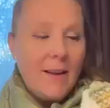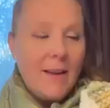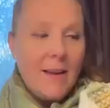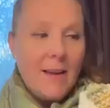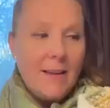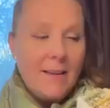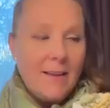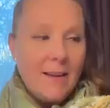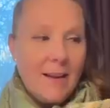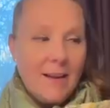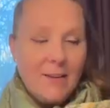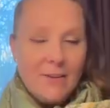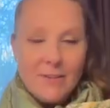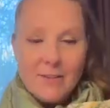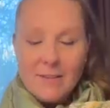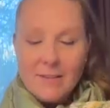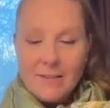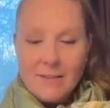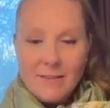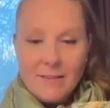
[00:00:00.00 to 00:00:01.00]
and
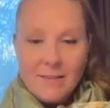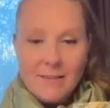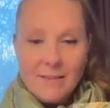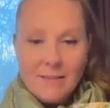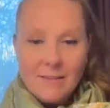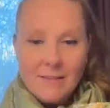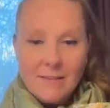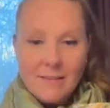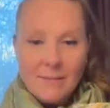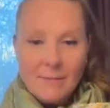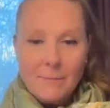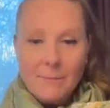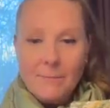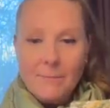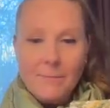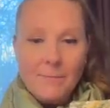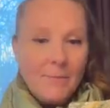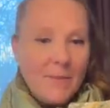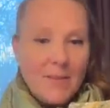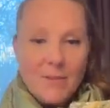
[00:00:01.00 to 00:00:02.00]

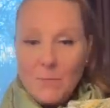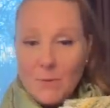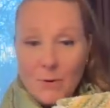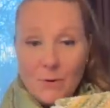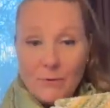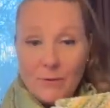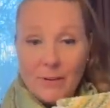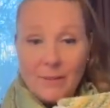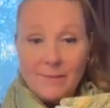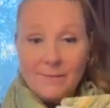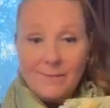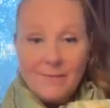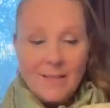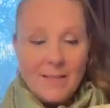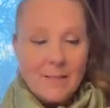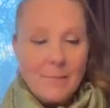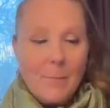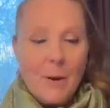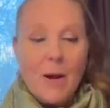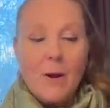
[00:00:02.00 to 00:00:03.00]
it's beautiful.
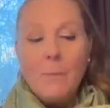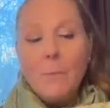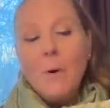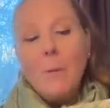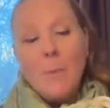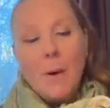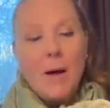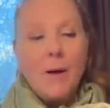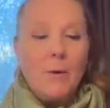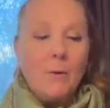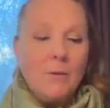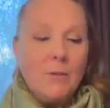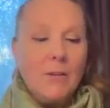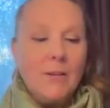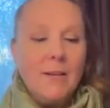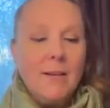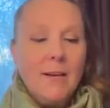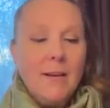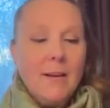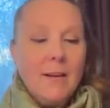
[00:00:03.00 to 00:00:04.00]
It's a pot
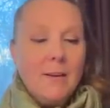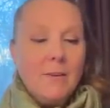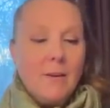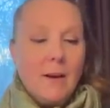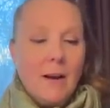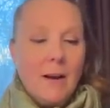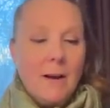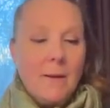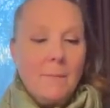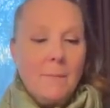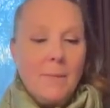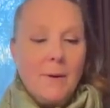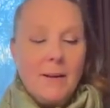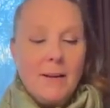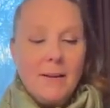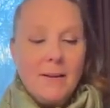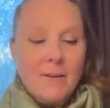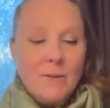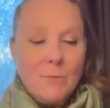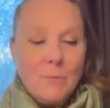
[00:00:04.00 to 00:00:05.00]
holder,
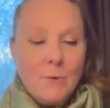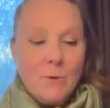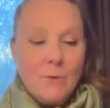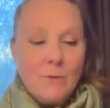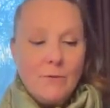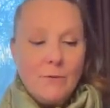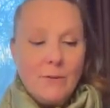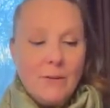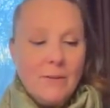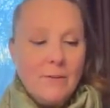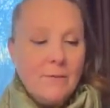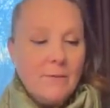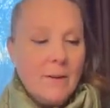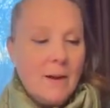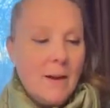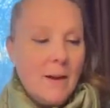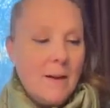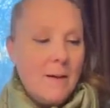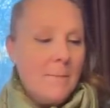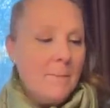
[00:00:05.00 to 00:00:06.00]
but it's beautiful.
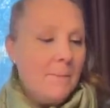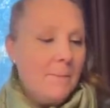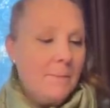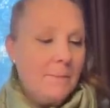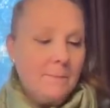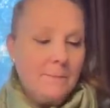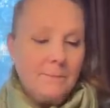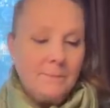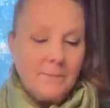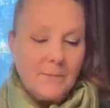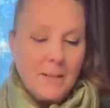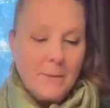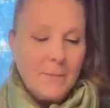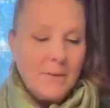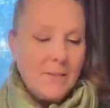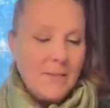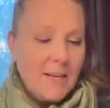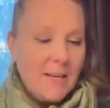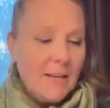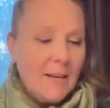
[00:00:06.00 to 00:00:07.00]
I'm gonna
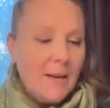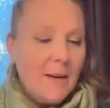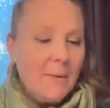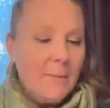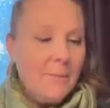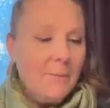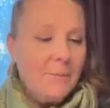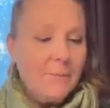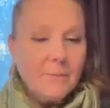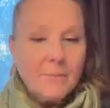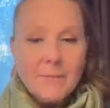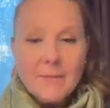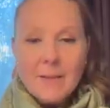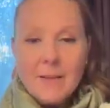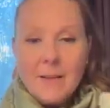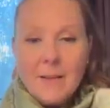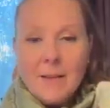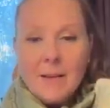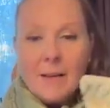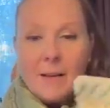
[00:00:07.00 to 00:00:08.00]
take it out.
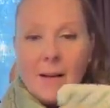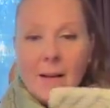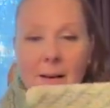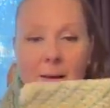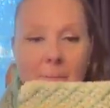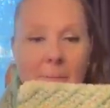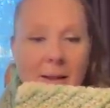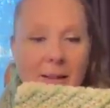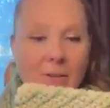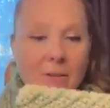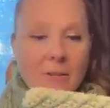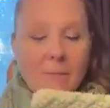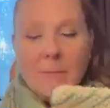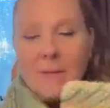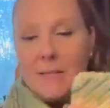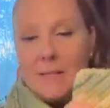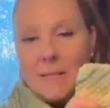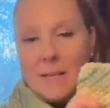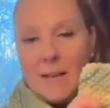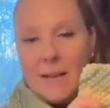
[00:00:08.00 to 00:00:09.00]
Kind of matches me
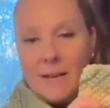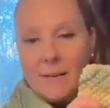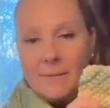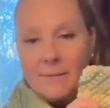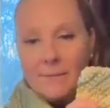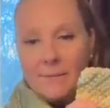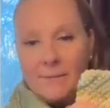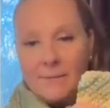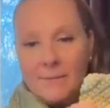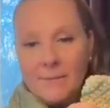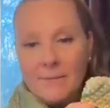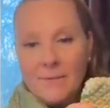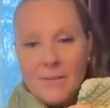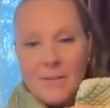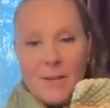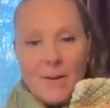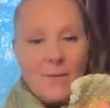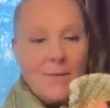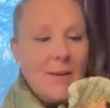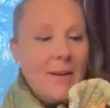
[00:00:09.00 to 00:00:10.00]
today.
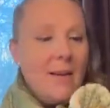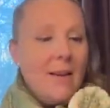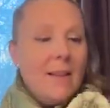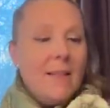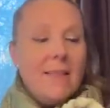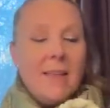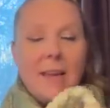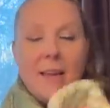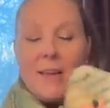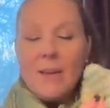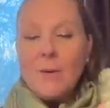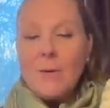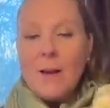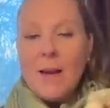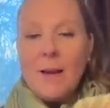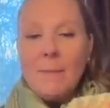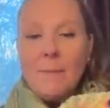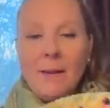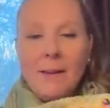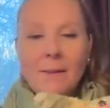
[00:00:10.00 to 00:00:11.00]
So thank you.
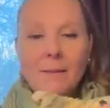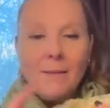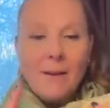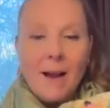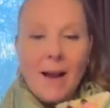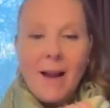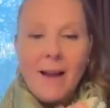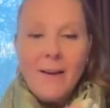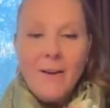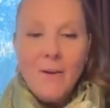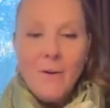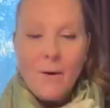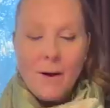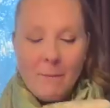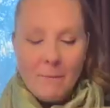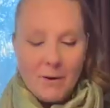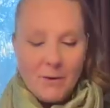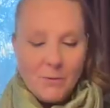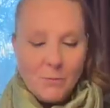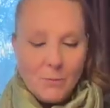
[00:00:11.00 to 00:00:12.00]
I mean, I know how
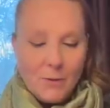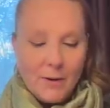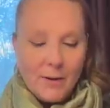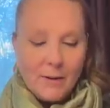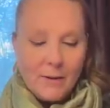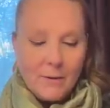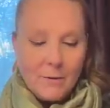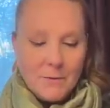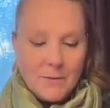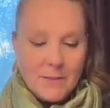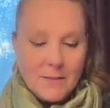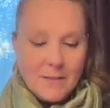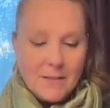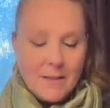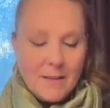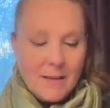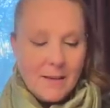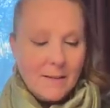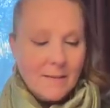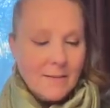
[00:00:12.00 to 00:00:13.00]
much work goes into
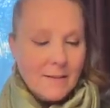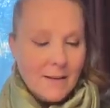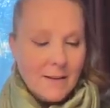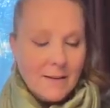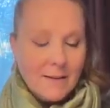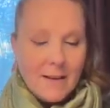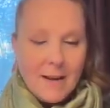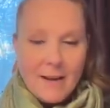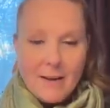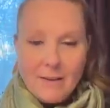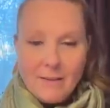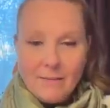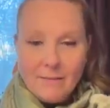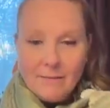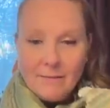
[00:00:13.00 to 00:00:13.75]
things, and I